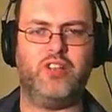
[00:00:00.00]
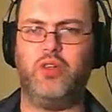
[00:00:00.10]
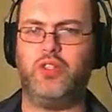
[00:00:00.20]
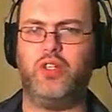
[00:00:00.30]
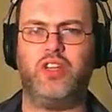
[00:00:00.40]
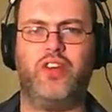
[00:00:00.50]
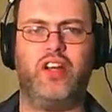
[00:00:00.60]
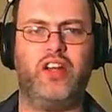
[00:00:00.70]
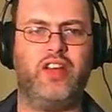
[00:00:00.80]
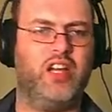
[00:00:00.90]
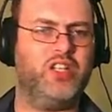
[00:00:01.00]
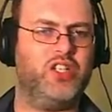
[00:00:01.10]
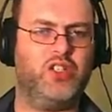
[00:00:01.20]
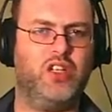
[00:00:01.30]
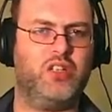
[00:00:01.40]
don't do this for a living, I
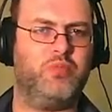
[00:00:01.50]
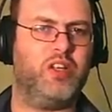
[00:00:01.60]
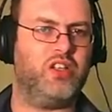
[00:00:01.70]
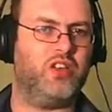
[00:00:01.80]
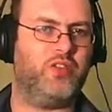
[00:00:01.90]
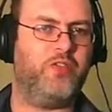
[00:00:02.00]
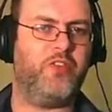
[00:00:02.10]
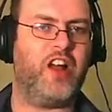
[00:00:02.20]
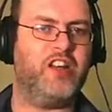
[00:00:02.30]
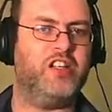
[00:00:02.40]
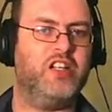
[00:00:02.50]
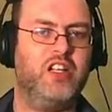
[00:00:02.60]
just do this because it's fun.